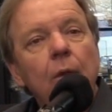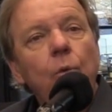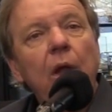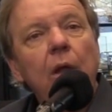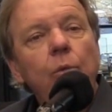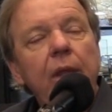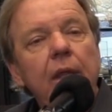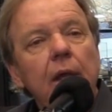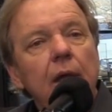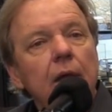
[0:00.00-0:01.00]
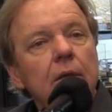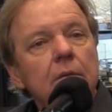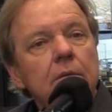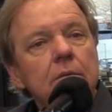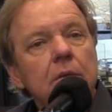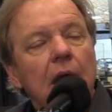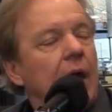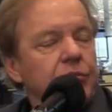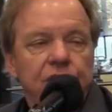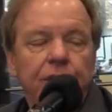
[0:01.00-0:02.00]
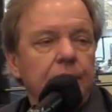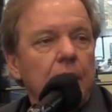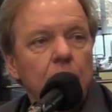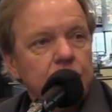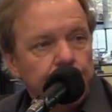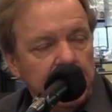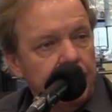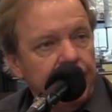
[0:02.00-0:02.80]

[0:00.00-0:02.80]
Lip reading: Well, we obviously the car was really